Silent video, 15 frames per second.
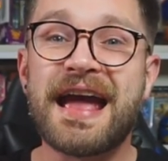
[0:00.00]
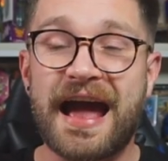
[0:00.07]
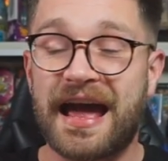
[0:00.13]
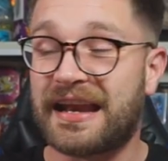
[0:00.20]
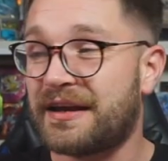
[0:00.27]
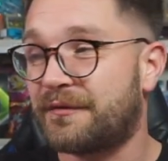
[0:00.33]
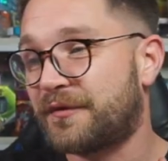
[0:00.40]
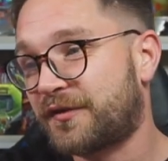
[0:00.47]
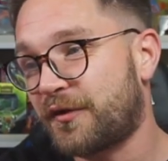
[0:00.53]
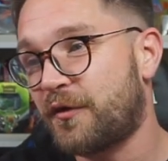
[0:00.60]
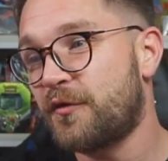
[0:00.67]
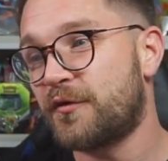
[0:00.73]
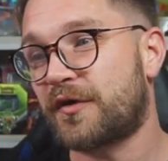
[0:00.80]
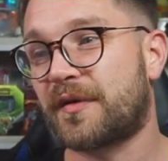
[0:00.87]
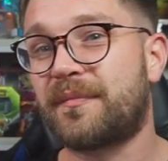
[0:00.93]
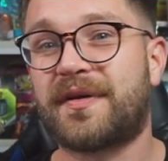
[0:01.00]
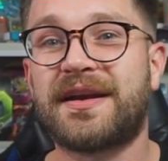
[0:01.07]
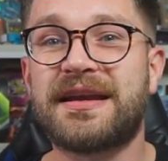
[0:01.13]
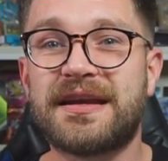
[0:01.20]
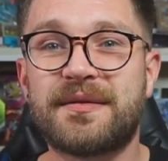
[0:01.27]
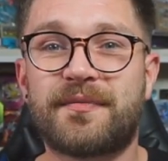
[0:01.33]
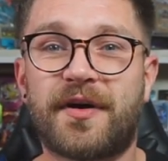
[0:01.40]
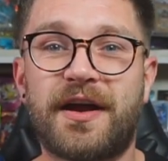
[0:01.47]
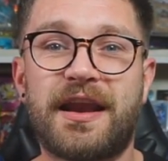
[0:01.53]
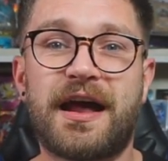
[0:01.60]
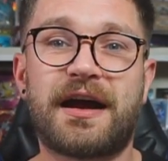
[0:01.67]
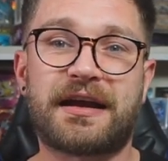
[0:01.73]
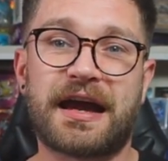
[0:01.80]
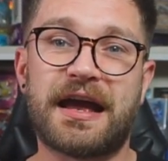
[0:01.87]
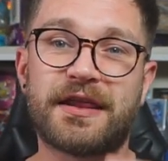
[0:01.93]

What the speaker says: And it was all completely by luck.